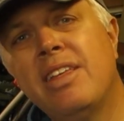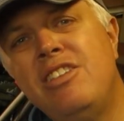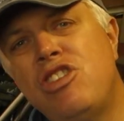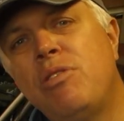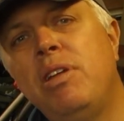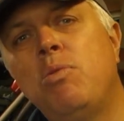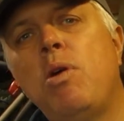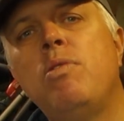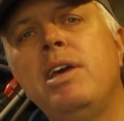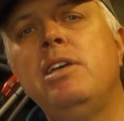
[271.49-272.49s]
They generally
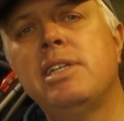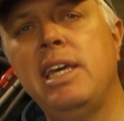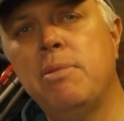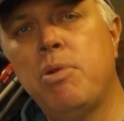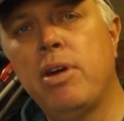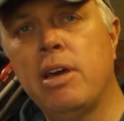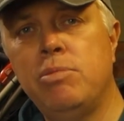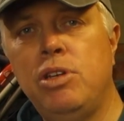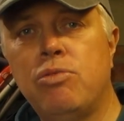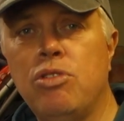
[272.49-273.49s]
won't let you take your bike up
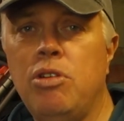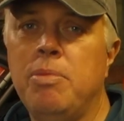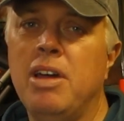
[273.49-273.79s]
to your room.